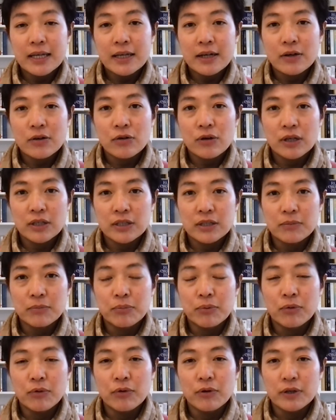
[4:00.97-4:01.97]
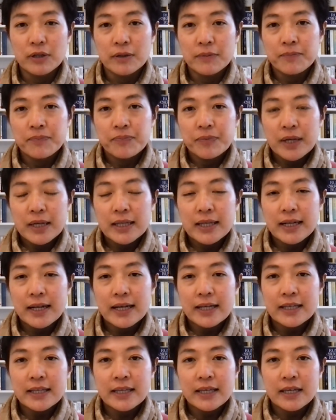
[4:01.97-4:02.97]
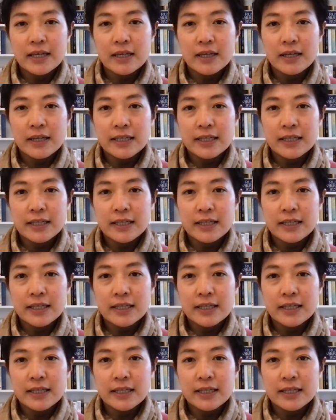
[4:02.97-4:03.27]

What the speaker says: across the board, then I think